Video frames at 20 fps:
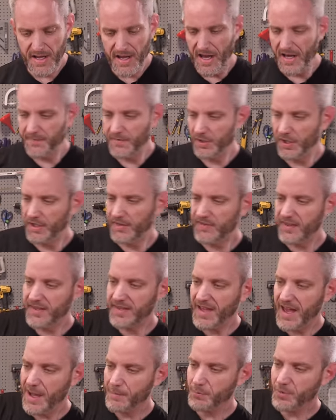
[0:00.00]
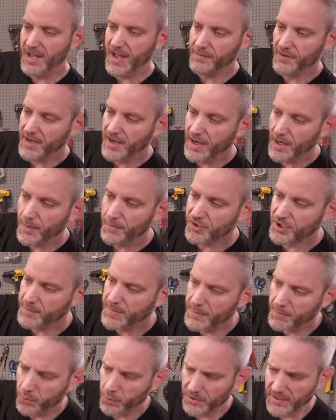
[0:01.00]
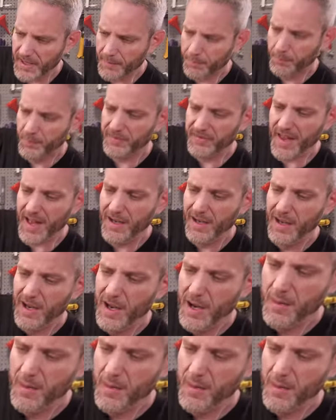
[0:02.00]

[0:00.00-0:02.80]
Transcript: And if you look at the gap we have right here, I'm sure people were like, but that